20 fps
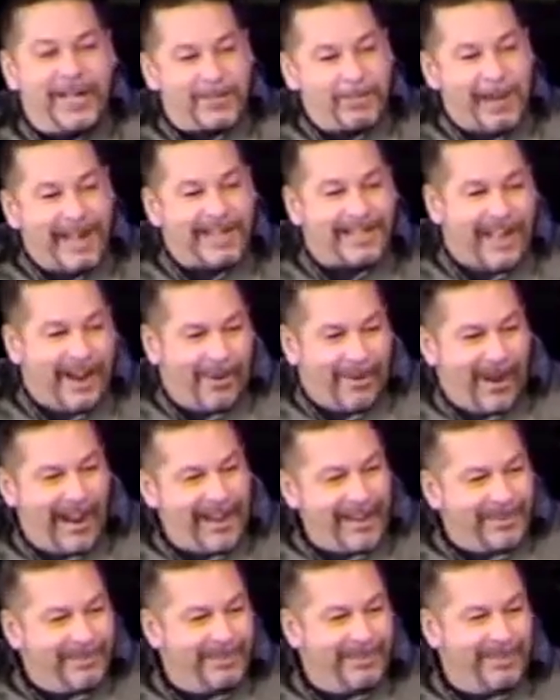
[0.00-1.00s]
expect that,
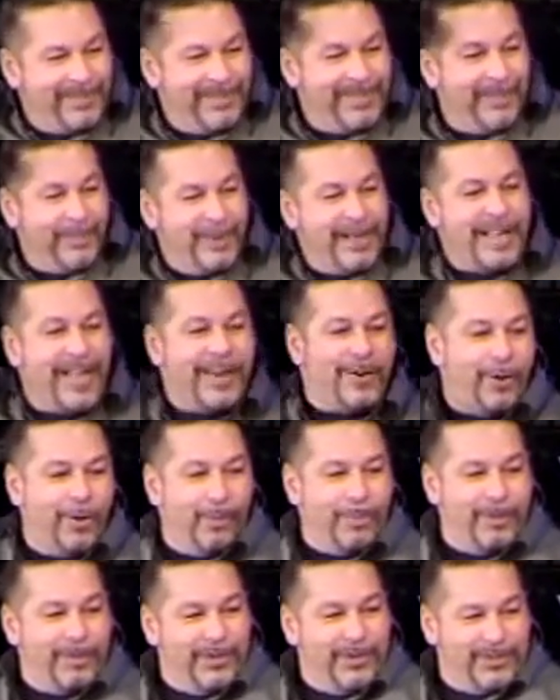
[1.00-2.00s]
right? We kind of
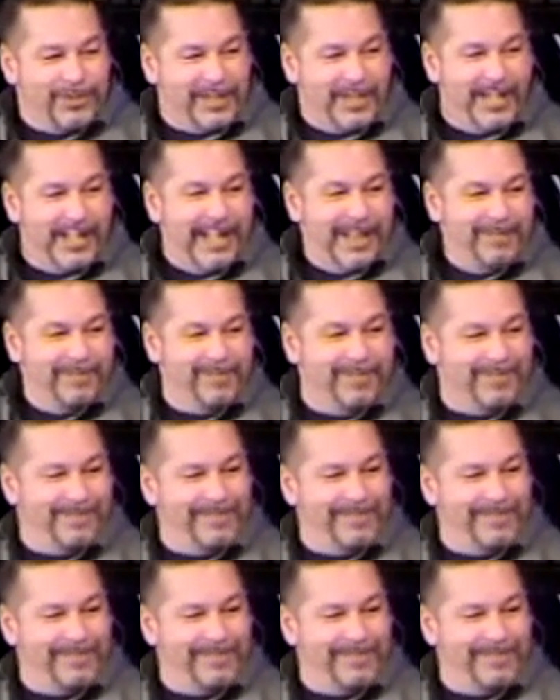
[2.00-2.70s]
hope they're used to that.